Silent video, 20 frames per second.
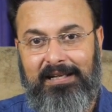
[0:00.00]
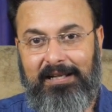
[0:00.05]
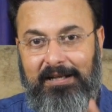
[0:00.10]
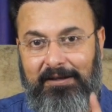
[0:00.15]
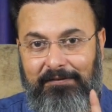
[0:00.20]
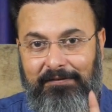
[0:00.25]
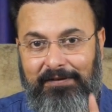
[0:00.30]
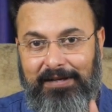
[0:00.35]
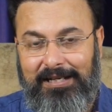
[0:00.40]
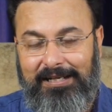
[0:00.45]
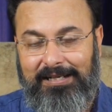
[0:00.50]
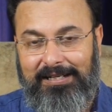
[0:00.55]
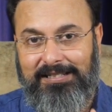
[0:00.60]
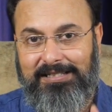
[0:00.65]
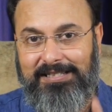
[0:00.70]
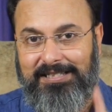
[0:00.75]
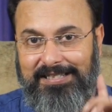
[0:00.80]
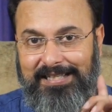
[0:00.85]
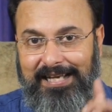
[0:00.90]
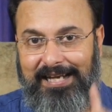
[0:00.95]

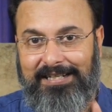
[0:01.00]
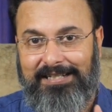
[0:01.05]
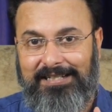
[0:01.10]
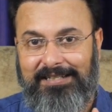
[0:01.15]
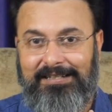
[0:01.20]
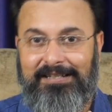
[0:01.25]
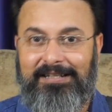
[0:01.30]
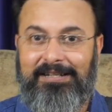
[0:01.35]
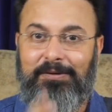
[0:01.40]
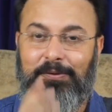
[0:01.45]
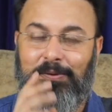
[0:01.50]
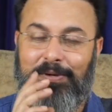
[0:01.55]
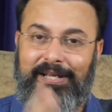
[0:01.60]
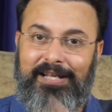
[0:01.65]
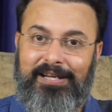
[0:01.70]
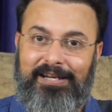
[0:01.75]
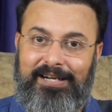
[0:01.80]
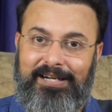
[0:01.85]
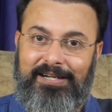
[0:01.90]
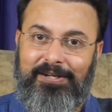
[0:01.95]
Aquarius Saturn
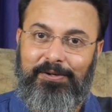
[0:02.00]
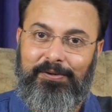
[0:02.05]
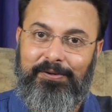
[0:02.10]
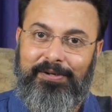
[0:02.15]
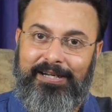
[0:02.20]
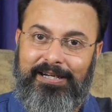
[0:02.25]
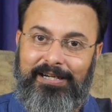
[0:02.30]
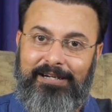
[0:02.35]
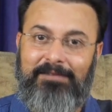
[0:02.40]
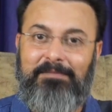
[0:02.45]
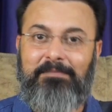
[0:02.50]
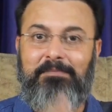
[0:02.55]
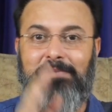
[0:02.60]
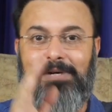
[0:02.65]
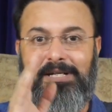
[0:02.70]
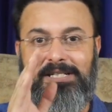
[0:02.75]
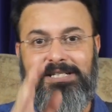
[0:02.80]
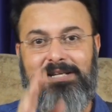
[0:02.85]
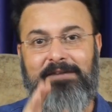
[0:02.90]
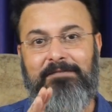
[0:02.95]
going retrograde
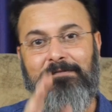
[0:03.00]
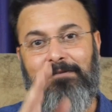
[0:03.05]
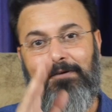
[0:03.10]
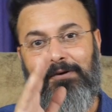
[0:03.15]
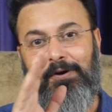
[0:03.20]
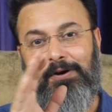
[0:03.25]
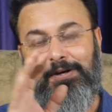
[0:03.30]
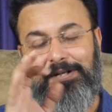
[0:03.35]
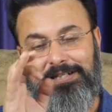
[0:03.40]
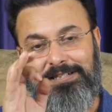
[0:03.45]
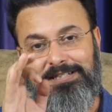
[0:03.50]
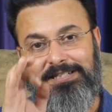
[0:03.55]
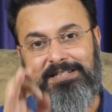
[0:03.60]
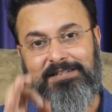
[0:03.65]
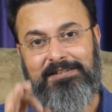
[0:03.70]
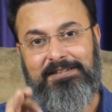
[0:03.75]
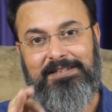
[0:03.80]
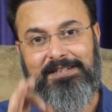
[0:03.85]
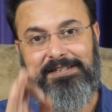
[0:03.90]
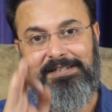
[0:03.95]
must have forgotten
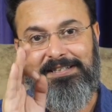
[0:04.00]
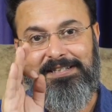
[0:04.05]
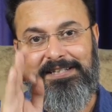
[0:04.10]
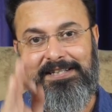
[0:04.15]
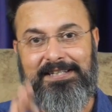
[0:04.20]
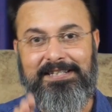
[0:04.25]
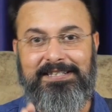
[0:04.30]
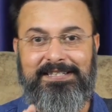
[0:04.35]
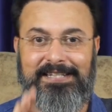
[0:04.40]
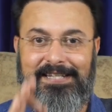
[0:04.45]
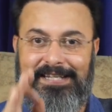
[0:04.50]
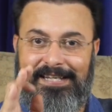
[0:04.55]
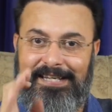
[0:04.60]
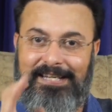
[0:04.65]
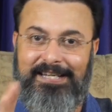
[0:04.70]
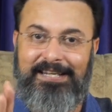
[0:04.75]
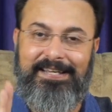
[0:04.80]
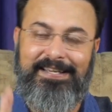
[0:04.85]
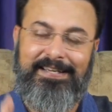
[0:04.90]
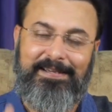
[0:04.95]
certain things
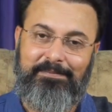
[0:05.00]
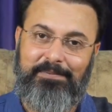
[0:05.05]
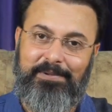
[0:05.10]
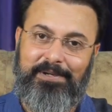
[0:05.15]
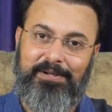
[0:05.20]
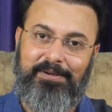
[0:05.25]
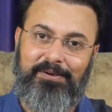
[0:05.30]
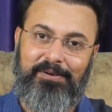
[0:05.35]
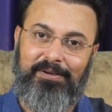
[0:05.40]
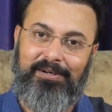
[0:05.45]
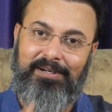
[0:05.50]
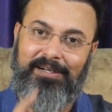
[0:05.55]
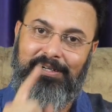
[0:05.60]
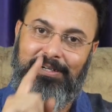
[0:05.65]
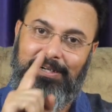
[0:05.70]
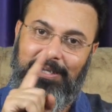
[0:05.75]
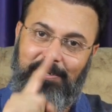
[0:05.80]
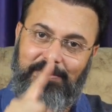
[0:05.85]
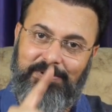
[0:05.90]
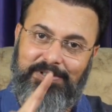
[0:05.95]
in Capricorn.
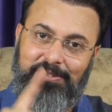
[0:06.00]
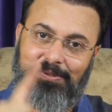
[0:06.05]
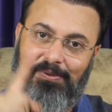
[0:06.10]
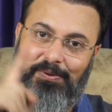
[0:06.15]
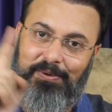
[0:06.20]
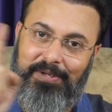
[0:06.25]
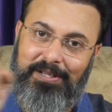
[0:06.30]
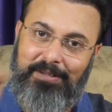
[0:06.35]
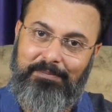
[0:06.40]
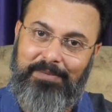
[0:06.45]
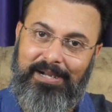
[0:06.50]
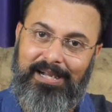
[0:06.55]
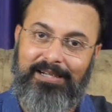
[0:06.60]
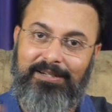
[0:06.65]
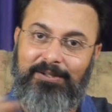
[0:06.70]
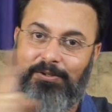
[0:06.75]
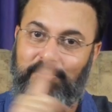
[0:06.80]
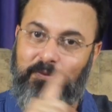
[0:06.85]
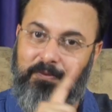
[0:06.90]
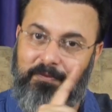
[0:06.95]
Now it's going
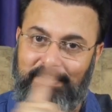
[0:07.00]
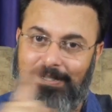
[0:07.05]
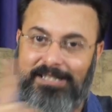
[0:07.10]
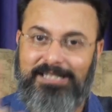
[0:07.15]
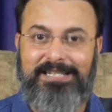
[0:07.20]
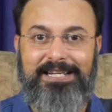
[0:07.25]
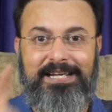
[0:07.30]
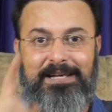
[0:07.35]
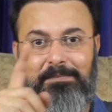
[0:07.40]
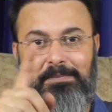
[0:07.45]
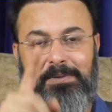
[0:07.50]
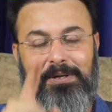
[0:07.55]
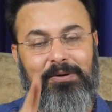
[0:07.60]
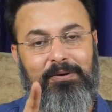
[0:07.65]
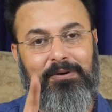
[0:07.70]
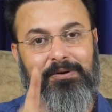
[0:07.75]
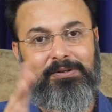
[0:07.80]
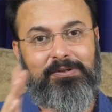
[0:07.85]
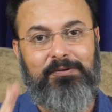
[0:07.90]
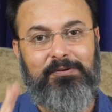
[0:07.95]
back towards
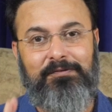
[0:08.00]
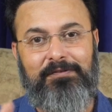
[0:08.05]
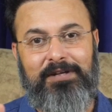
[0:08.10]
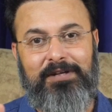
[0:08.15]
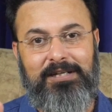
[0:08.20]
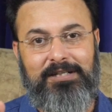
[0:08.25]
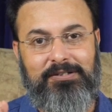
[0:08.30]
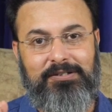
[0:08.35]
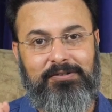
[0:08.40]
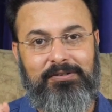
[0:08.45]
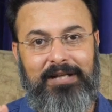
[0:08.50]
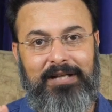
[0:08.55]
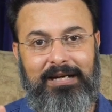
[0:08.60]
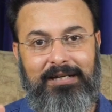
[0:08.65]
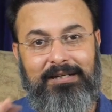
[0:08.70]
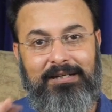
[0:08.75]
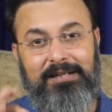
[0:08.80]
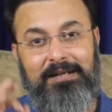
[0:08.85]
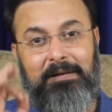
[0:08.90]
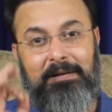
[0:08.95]
Capricorn to finish
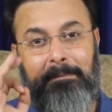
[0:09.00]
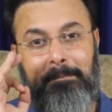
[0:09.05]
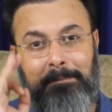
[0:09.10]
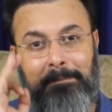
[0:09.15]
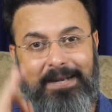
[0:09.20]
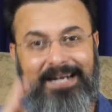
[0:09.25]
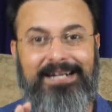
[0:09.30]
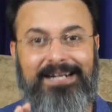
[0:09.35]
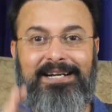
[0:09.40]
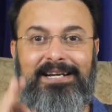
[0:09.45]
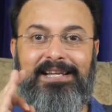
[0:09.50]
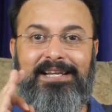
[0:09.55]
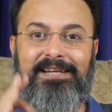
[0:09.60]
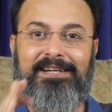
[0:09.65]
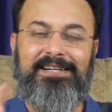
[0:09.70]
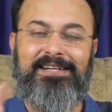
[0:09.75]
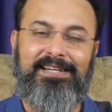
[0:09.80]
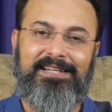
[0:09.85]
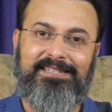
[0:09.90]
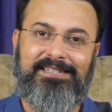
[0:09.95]
that
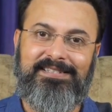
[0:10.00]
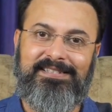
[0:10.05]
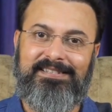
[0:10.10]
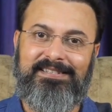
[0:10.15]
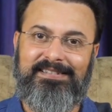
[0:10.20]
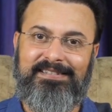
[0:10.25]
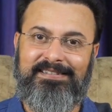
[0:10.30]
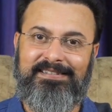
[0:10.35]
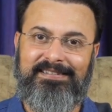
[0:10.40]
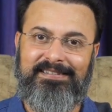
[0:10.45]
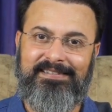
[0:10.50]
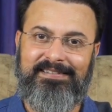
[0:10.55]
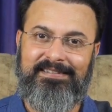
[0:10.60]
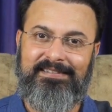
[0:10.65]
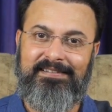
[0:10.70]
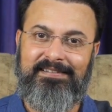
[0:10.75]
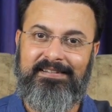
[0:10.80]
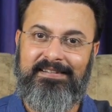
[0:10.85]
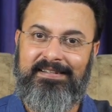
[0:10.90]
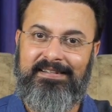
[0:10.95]
pending task.
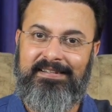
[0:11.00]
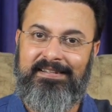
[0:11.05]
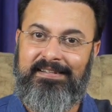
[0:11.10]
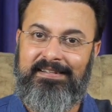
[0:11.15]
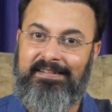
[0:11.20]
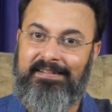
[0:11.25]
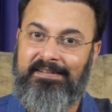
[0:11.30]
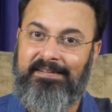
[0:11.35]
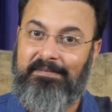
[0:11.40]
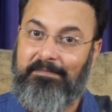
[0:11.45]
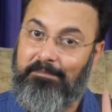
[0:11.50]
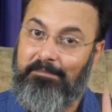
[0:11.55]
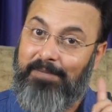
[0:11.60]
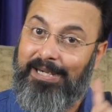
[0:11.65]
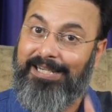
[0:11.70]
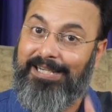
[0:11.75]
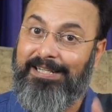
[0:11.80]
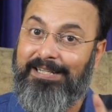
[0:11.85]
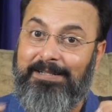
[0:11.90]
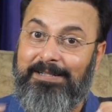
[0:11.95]

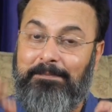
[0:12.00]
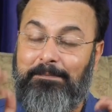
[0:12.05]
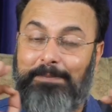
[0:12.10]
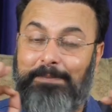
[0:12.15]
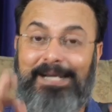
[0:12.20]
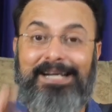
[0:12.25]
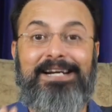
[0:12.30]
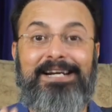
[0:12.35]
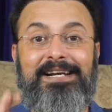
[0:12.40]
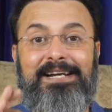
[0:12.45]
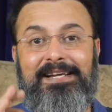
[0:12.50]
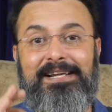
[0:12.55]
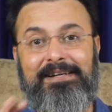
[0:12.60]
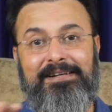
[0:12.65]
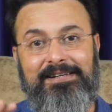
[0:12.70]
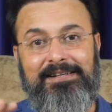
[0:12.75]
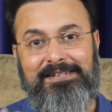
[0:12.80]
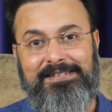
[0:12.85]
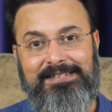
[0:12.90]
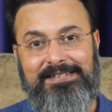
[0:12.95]
Mind it,
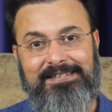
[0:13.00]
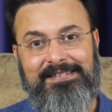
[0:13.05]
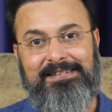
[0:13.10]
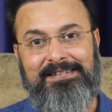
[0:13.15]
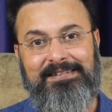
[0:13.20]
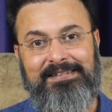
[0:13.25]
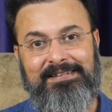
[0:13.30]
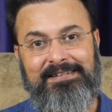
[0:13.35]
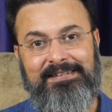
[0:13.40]
pending task.